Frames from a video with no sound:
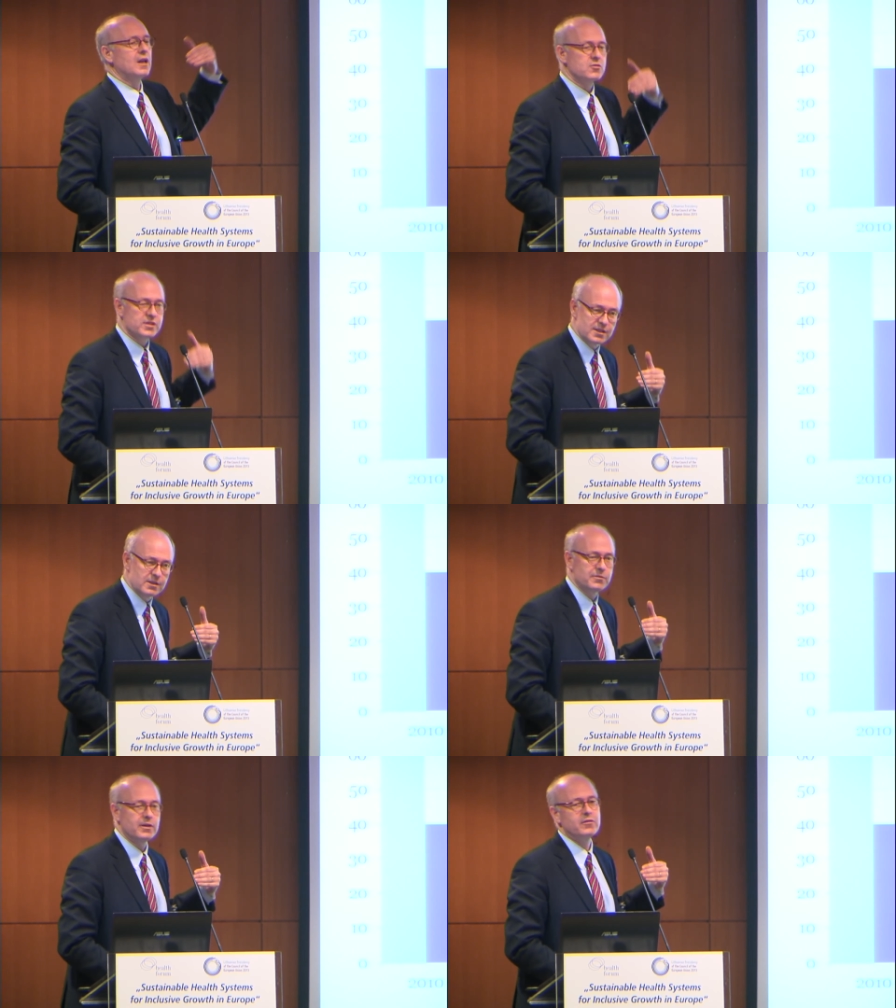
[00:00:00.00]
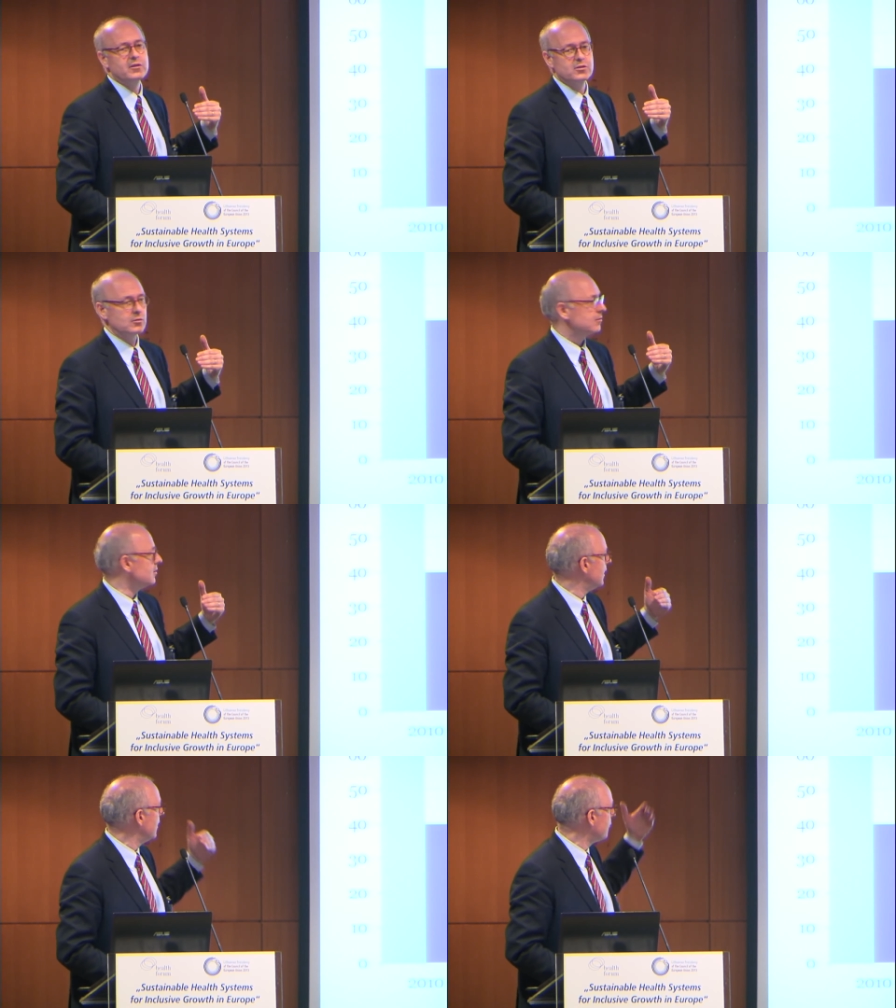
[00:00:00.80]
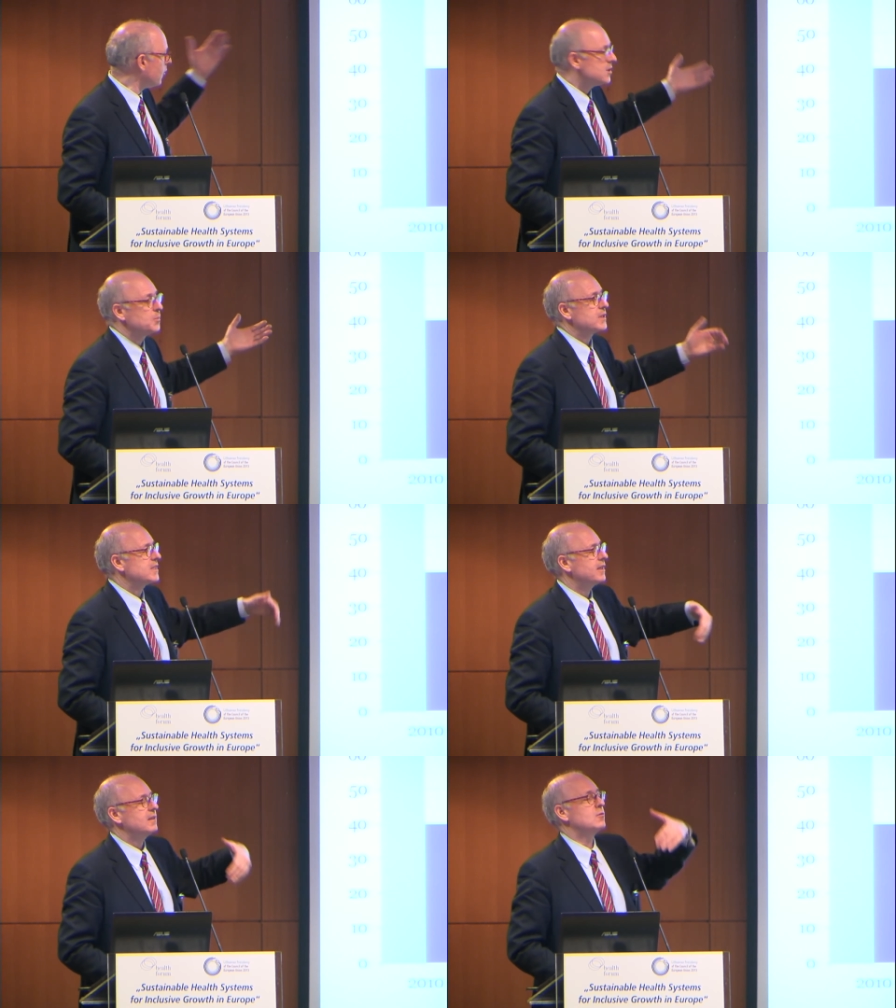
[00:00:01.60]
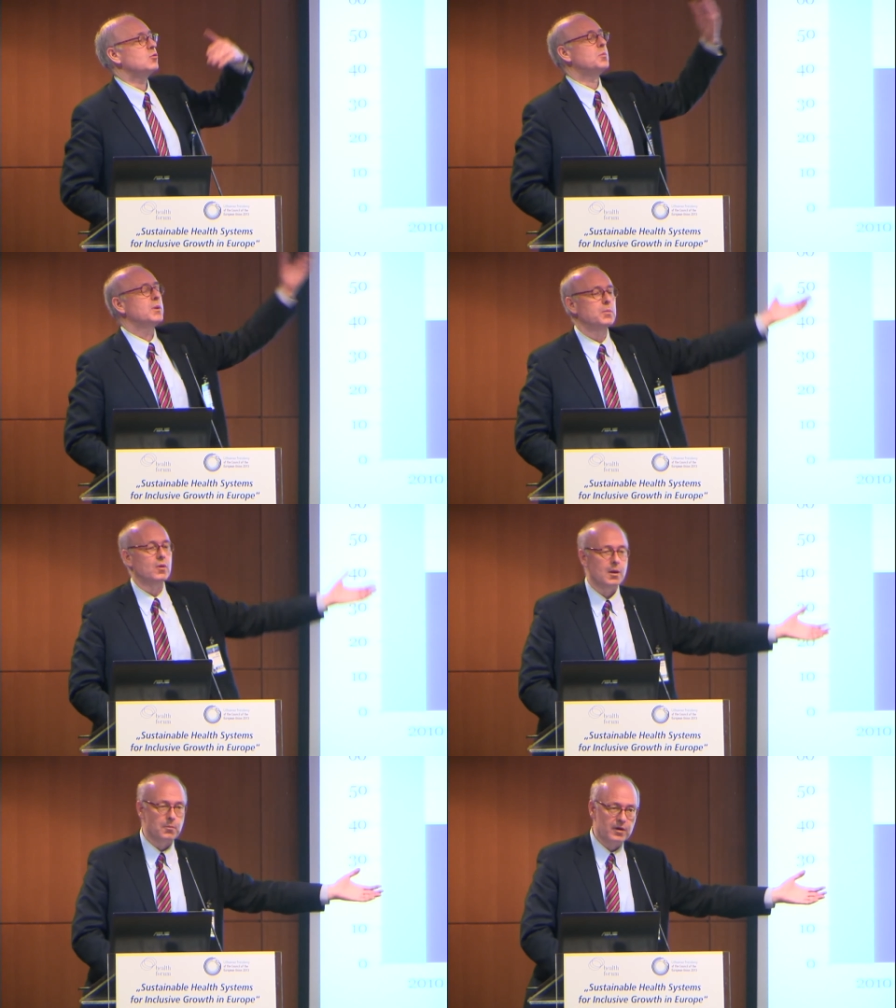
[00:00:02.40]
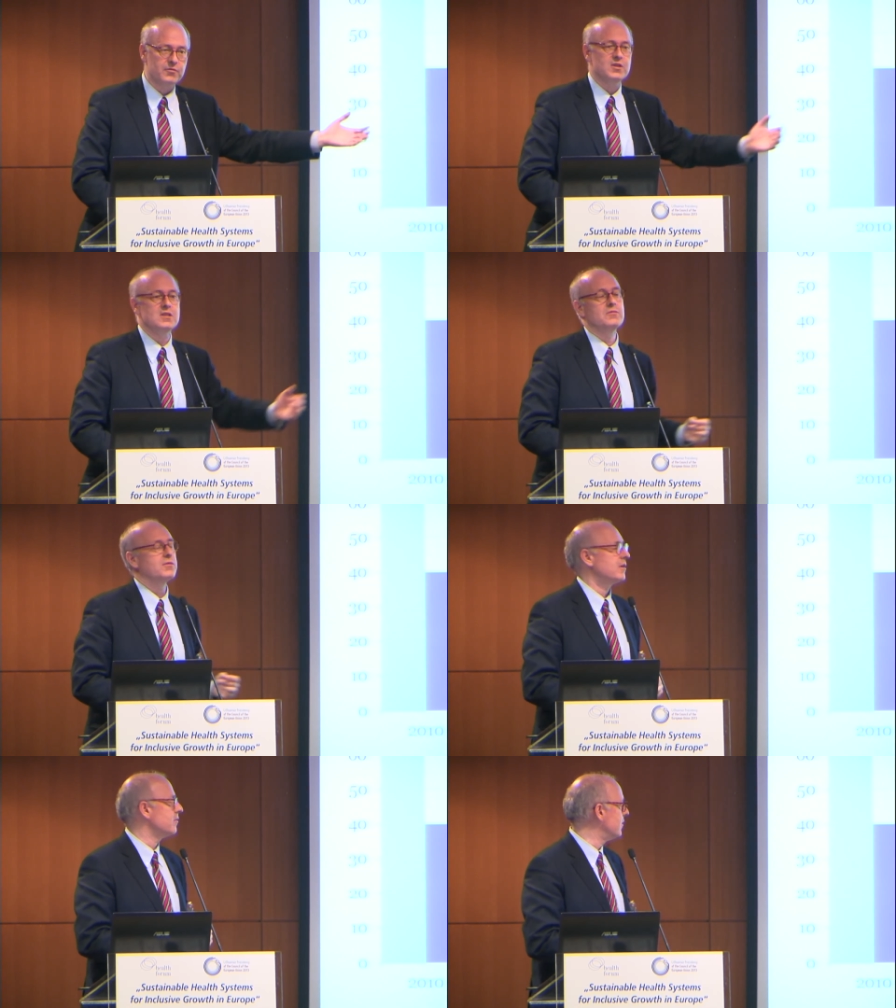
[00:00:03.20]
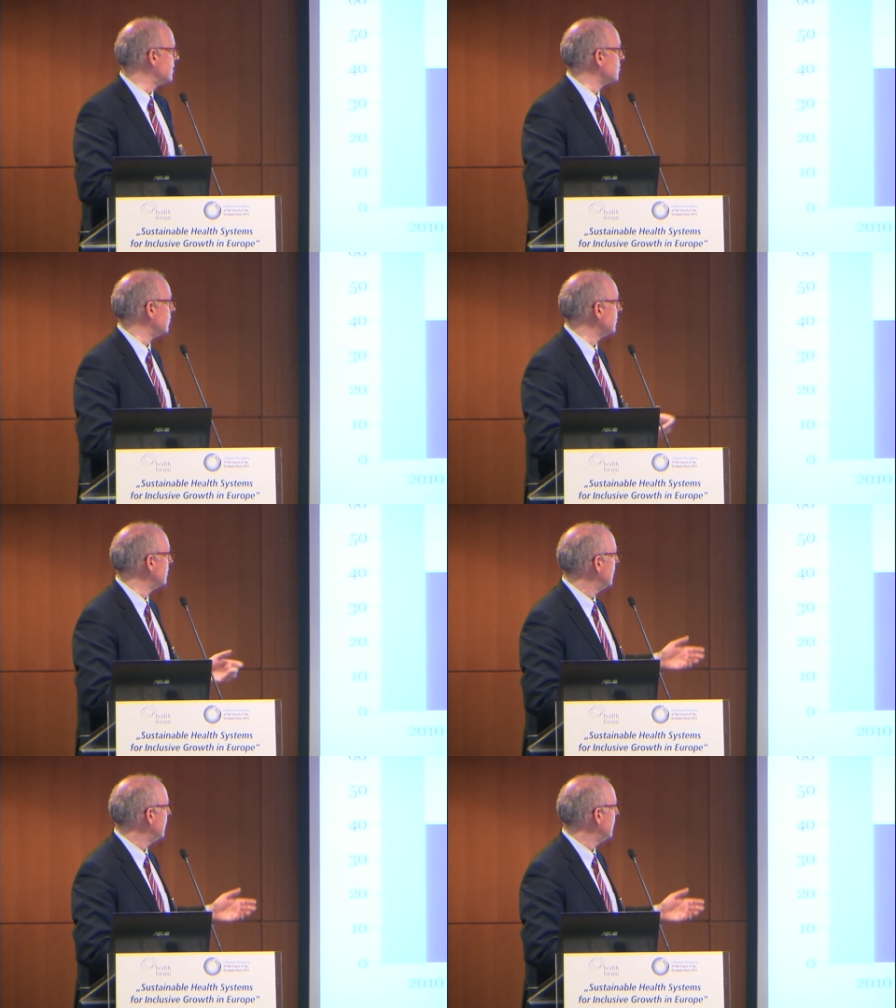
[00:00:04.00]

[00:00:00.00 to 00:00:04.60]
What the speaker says: 65 years old. 40% to the people above 65 years old.